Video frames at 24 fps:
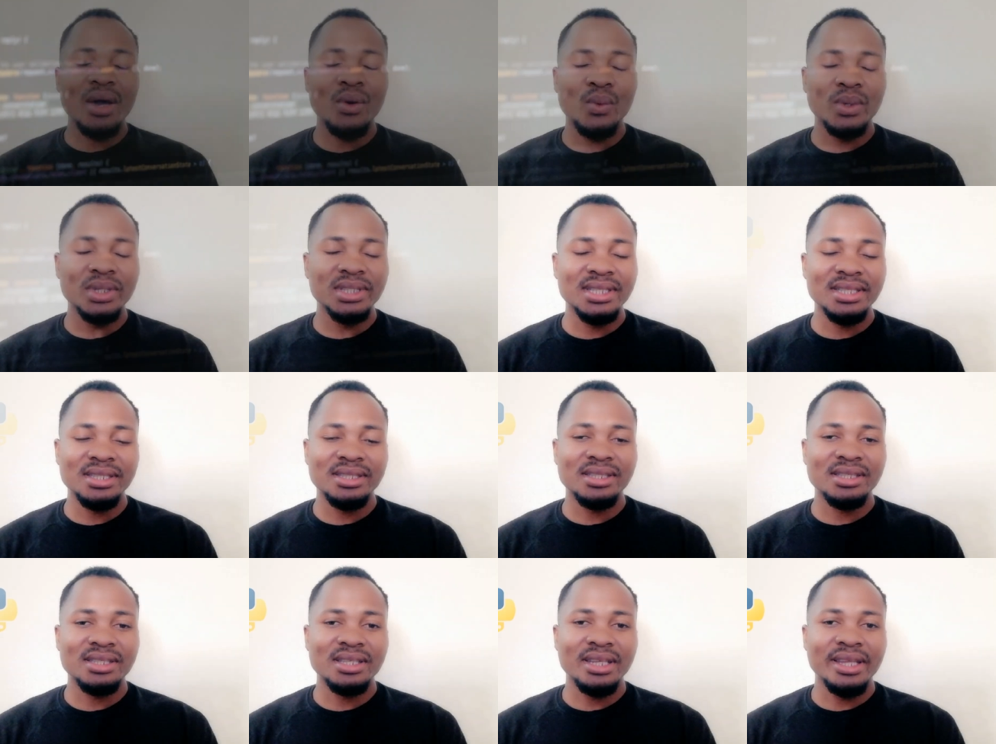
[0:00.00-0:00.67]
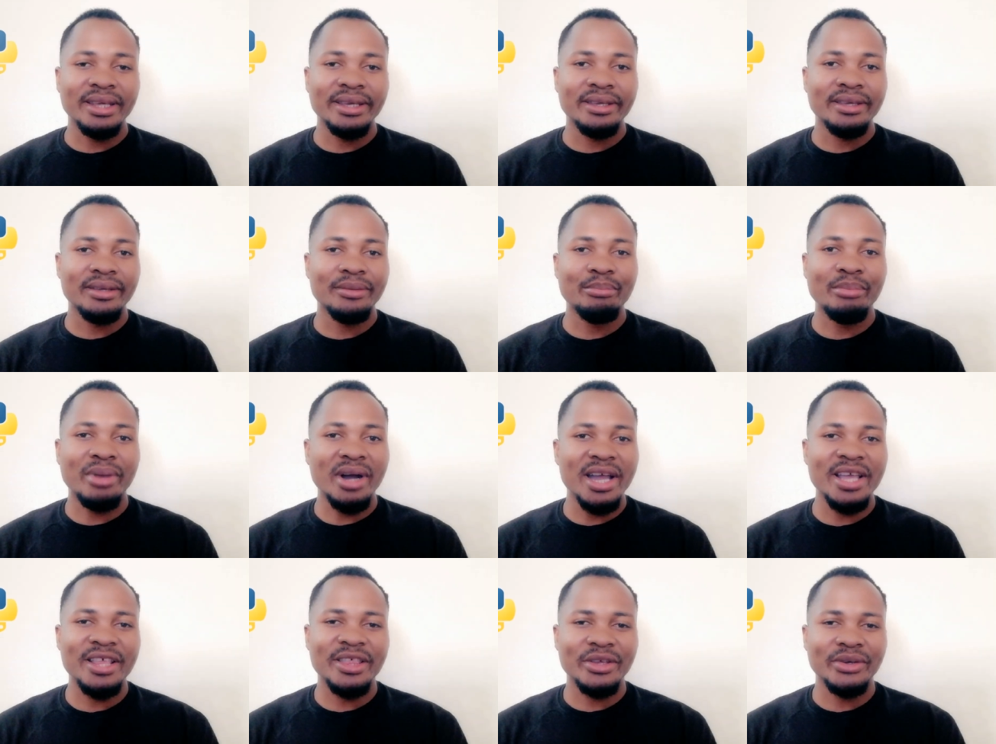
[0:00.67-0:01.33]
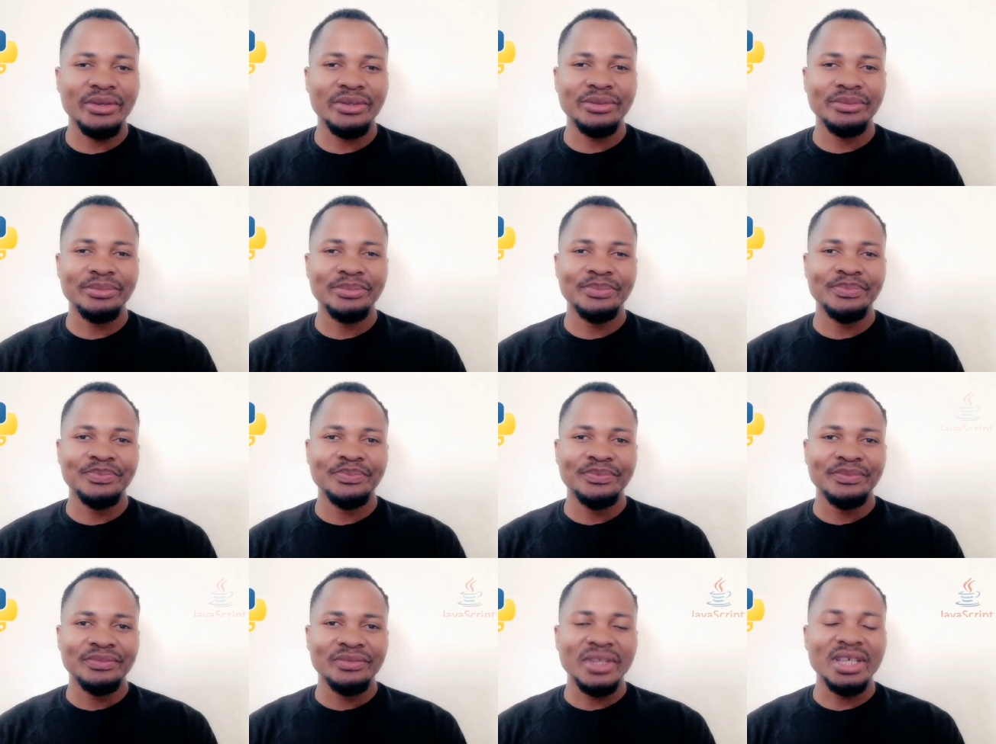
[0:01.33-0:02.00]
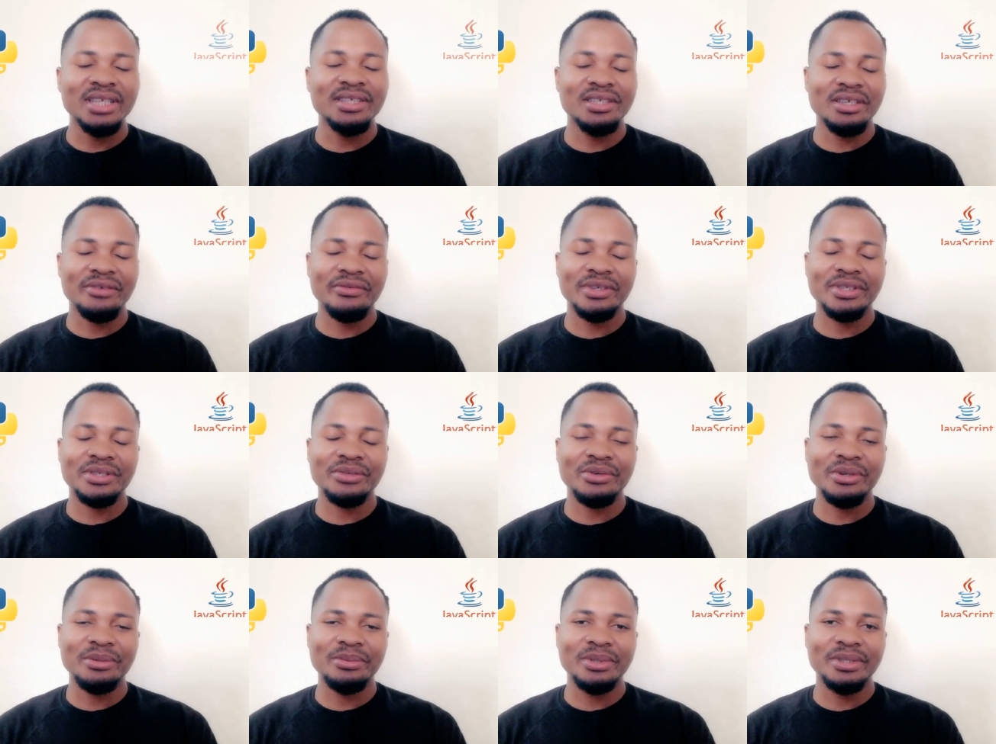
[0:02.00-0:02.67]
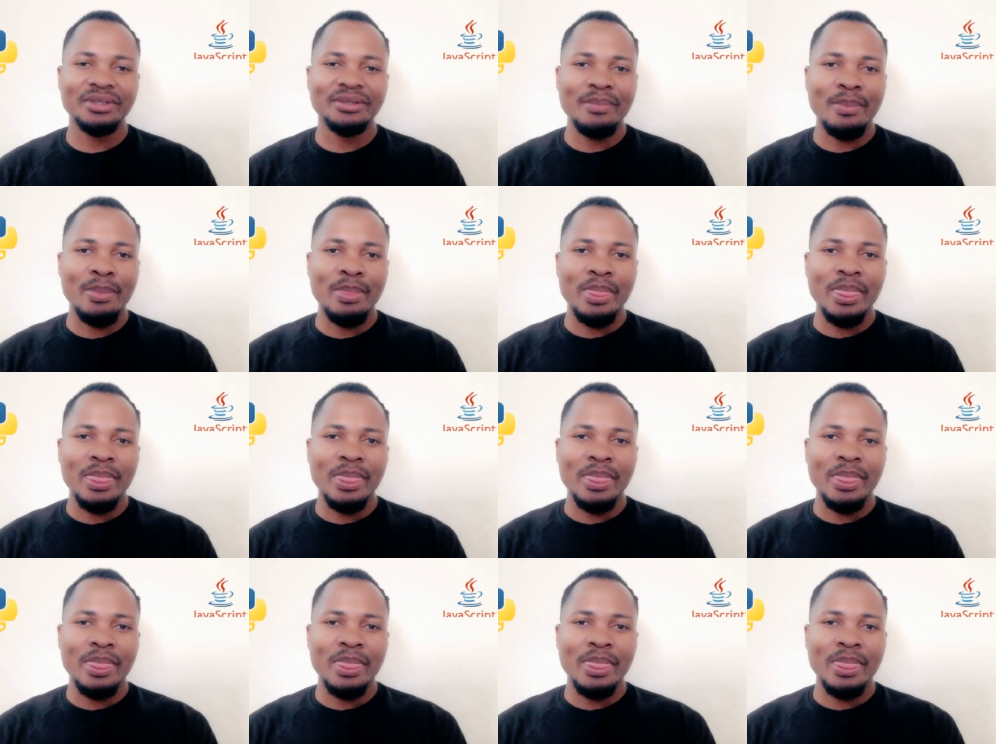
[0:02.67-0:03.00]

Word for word: languages like Python and JavaScript